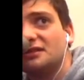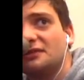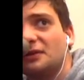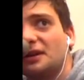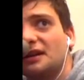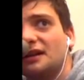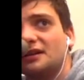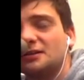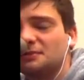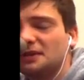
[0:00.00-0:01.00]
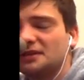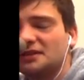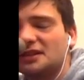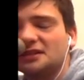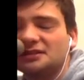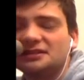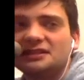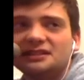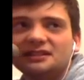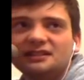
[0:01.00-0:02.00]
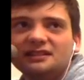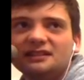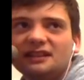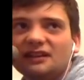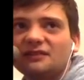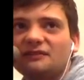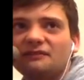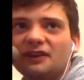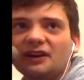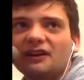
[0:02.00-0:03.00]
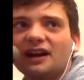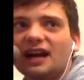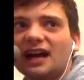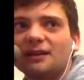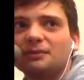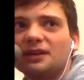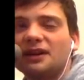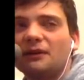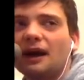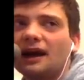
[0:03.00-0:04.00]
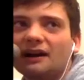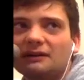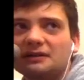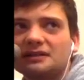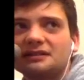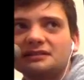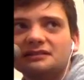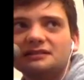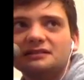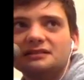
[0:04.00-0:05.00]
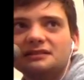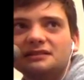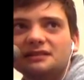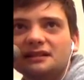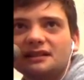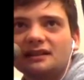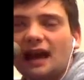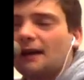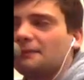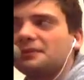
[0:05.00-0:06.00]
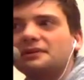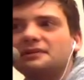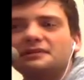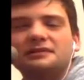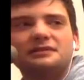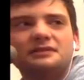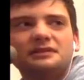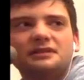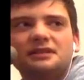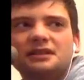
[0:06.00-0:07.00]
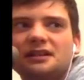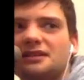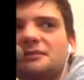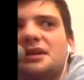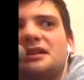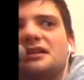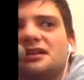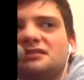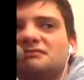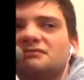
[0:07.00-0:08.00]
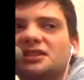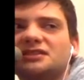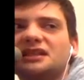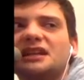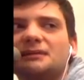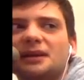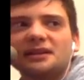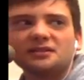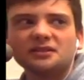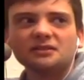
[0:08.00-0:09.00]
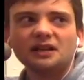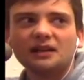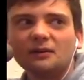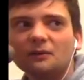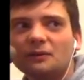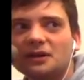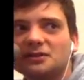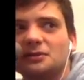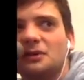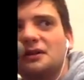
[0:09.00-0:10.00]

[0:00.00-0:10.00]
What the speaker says: 49ers, but still, they could figure out how to play around Cap. Because, I mean, let's think about this, though. Russell